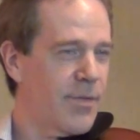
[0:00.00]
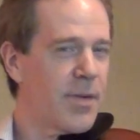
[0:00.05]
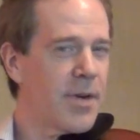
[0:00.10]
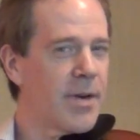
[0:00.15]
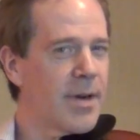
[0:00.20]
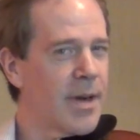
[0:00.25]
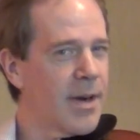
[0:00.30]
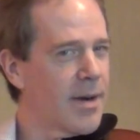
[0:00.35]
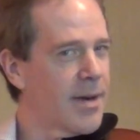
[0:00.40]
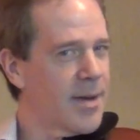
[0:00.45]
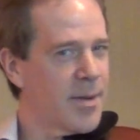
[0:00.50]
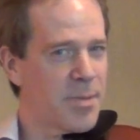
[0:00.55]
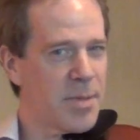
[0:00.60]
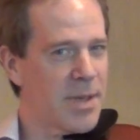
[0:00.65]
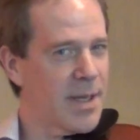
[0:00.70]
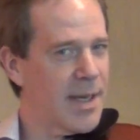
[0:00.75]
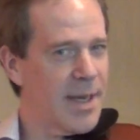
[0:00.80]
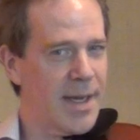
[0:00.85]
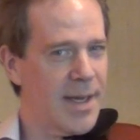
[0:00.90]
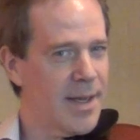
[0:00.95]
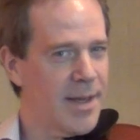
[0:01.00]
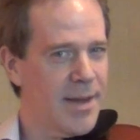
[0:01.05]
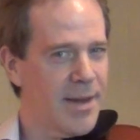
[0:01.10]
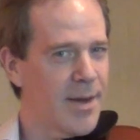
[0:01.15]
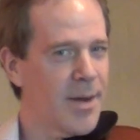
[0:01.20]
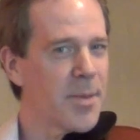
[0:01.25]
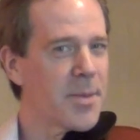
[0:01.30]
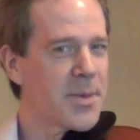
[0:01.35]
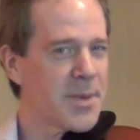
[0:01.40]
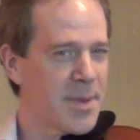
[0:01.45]
Very hard to play,
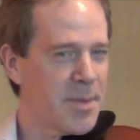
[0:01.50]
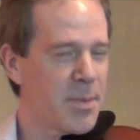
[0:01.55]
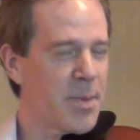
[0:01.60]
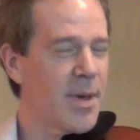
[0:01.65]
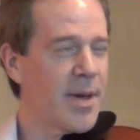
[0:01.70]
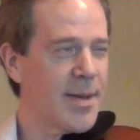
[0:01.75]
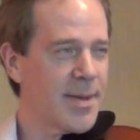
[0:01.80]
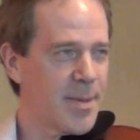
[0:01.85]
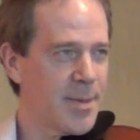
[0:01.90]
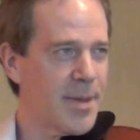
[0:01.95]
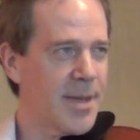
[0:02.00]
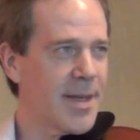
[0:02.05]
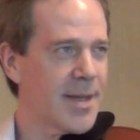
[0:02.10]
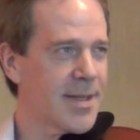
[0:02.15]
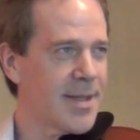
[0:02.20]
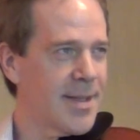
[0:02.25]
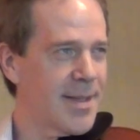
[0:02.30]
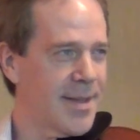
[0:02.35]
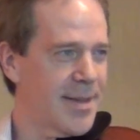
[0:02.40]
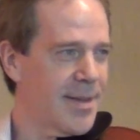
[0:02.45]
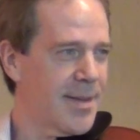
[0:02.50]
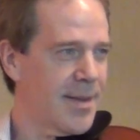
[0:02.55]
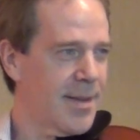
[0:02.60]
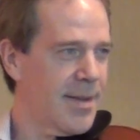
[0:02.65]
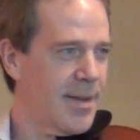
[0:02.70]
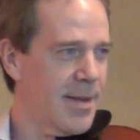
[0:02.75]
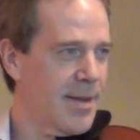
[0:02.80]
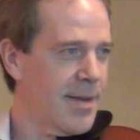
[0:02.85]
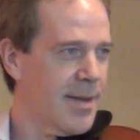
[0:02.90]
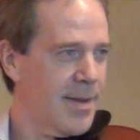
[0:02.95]
almost impossible actually,
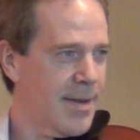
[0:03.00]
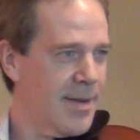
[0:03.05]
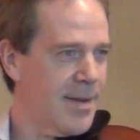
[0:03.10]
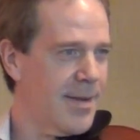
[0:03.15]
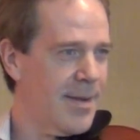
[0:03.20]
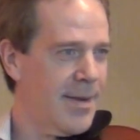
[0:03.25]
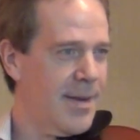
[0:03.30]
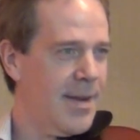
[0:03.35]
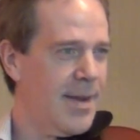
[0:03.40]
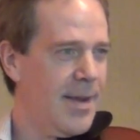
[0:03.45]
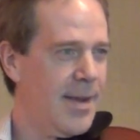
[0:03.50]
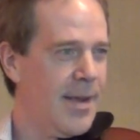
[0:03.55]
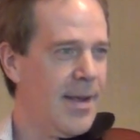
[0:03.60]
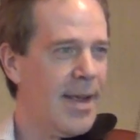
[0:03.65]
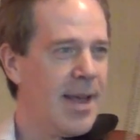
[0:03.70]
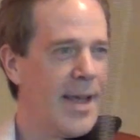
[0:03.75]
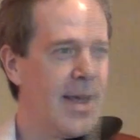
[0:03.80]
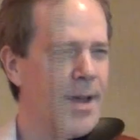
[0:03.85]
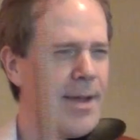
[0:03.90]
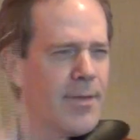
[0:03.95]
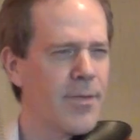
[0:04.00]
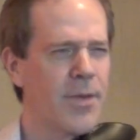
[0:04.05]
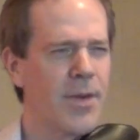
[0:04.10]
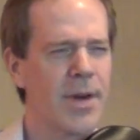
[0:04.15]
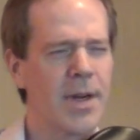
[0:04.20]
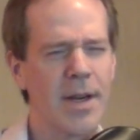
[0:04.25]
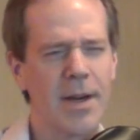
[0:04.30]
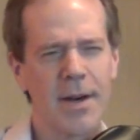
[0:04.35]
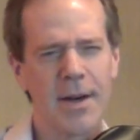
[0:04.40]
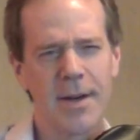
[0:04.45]
and
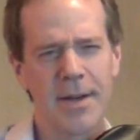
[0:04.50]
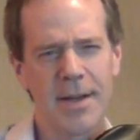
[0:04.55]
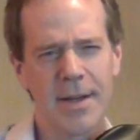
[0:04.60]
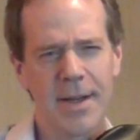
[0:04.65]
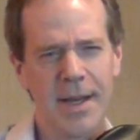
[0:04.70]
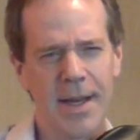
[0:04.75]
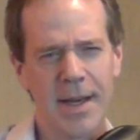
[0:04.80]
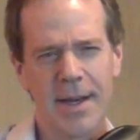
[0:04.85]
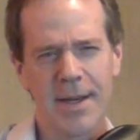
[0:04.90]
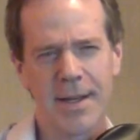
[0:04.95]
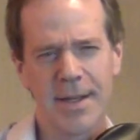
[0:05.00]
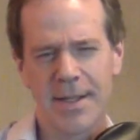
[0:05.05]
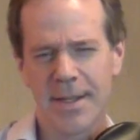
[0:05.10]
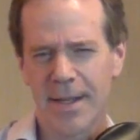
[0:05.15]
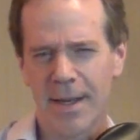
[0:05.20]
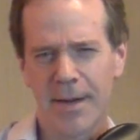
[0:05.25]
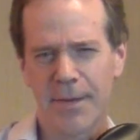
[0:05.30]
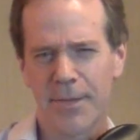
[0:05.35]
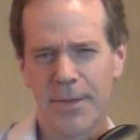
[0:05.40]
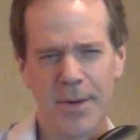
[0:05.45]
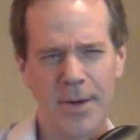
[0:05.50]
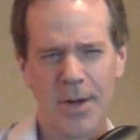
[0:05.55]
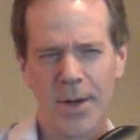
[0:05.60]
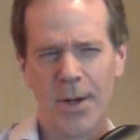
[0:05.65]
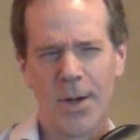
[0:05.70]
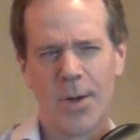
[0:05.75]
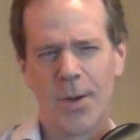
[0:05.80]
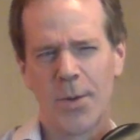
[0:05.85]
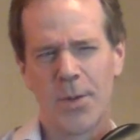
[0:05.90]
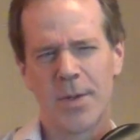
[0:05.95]
very hard to kind of decipher
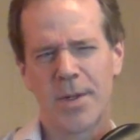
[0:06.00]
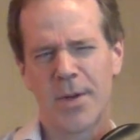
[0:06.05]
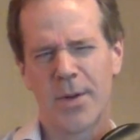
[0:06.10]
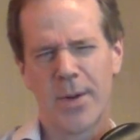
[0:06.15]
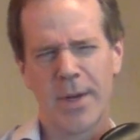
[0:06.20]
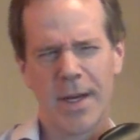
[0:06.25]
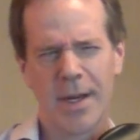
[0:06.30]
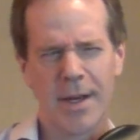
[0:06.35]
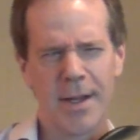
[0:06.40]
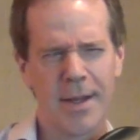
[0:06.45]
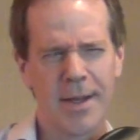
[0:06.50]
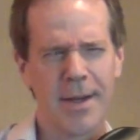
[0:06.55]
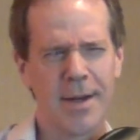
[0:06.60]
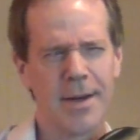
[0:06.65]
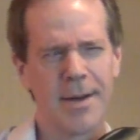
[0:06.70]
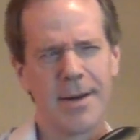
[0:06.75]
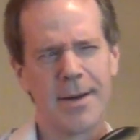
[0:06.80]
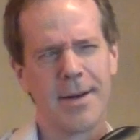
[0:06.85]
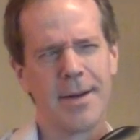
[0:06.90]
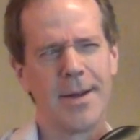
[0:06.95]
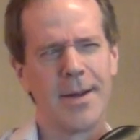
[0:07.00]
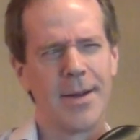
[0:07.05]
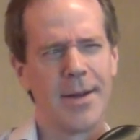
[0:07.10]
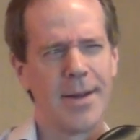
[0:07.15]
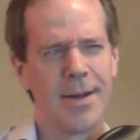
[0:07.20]
what's going on there.